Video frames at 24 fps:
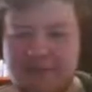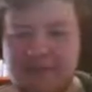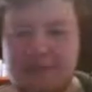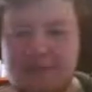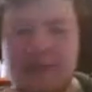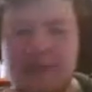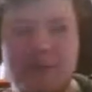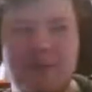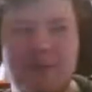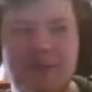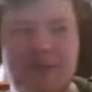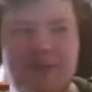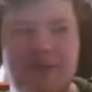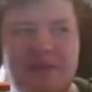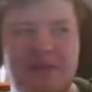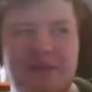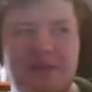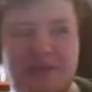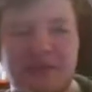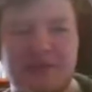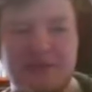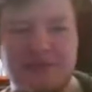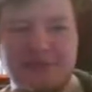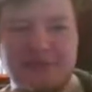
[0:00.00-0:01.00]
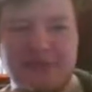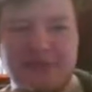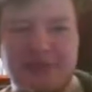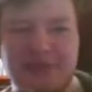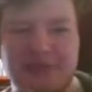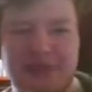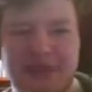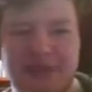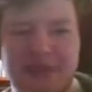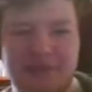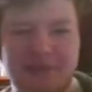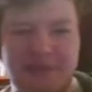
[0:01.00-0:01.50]
I mean I've thought of doing
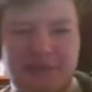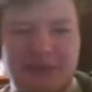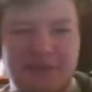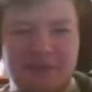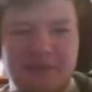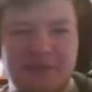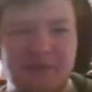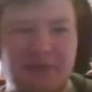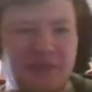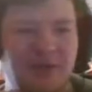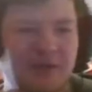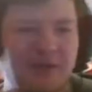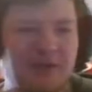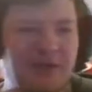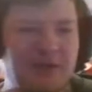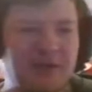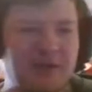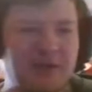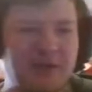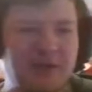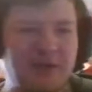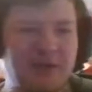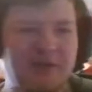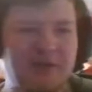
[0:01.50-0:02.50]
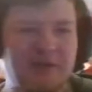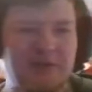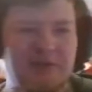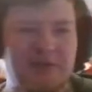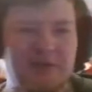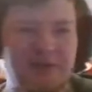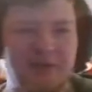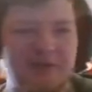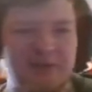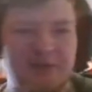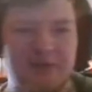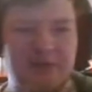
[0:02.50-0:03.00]
fan films like
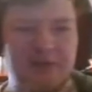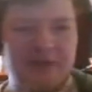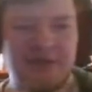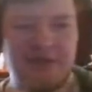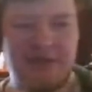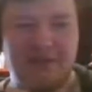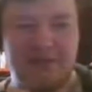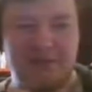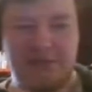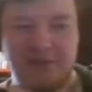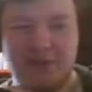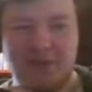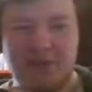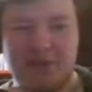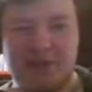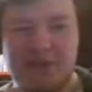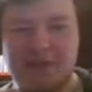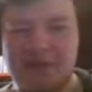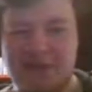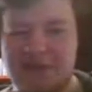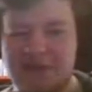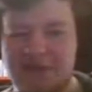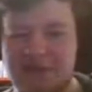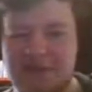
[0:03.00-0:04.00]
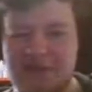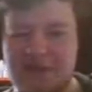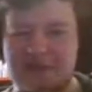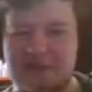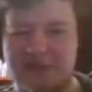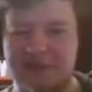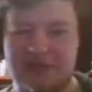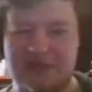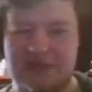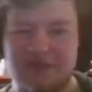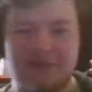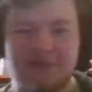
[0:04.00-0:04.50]
in at some point,
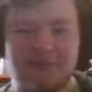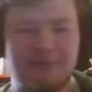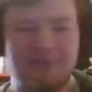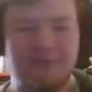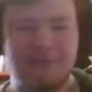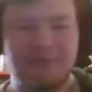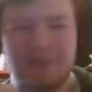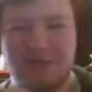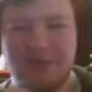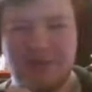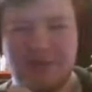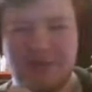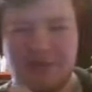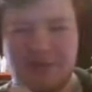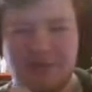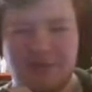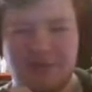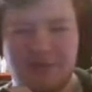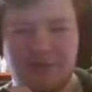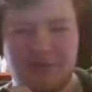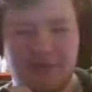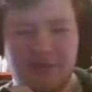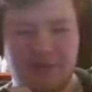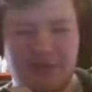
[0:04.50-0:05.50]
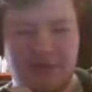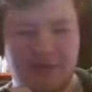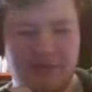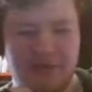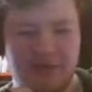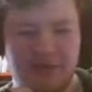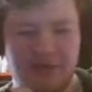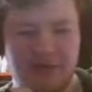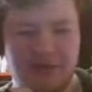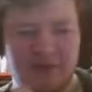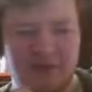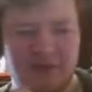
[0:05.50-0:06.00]
just for the fun of
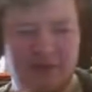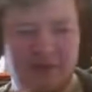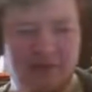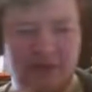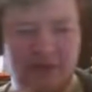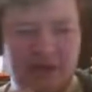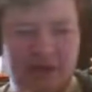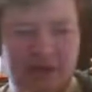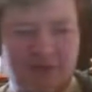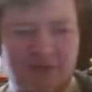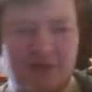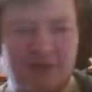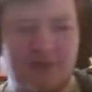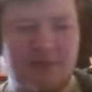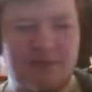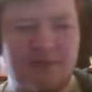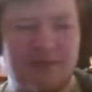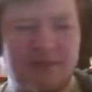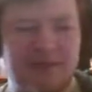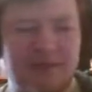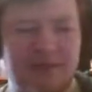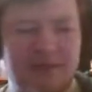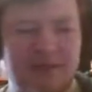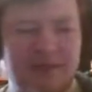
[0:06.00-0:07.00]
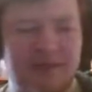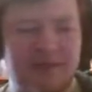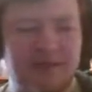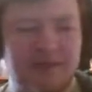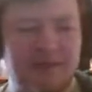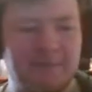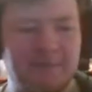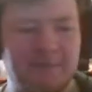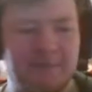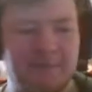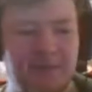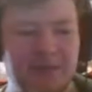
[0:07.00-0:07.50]
it or whatever, but
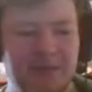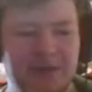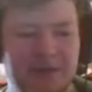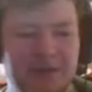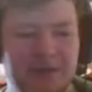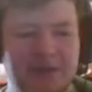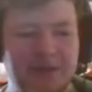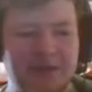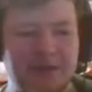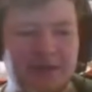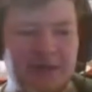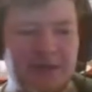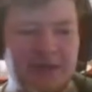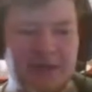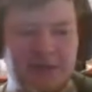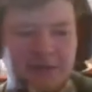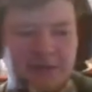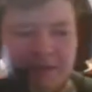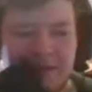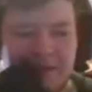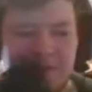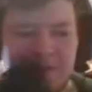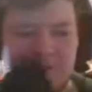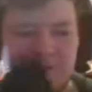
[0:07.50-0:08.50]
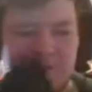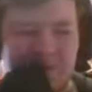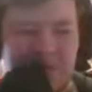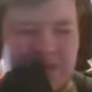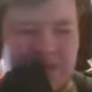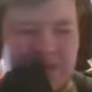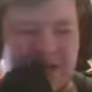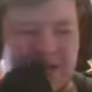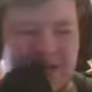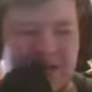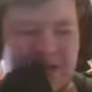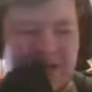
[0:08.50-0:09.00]
I
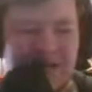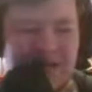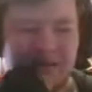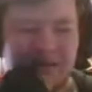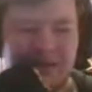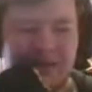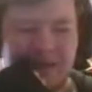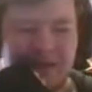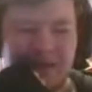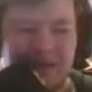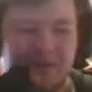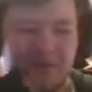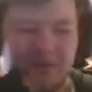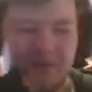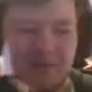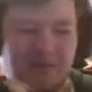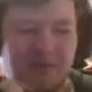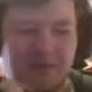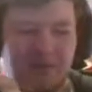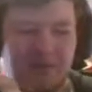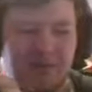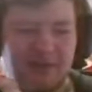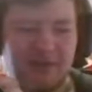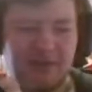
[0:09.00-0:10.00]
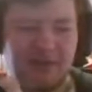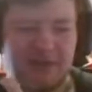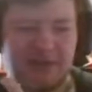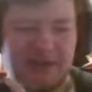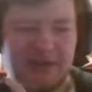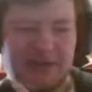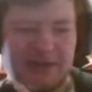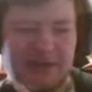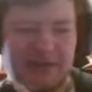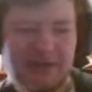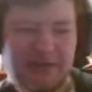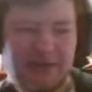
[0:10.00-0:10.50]
and I realized to myself, it's like I
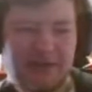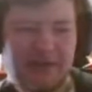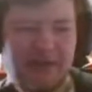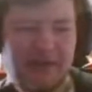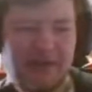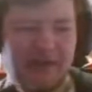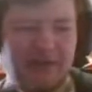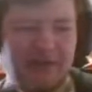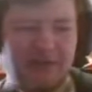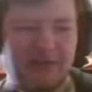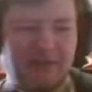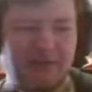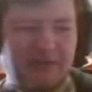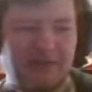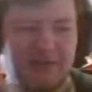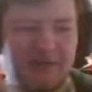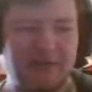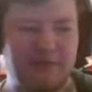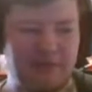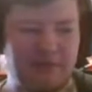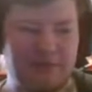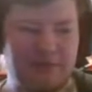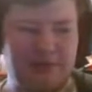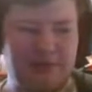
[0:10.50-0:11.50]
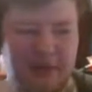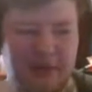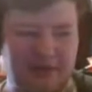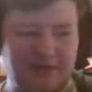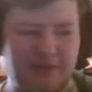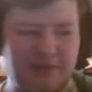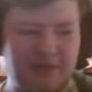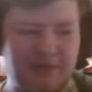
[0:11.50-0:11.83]
need a lot of things to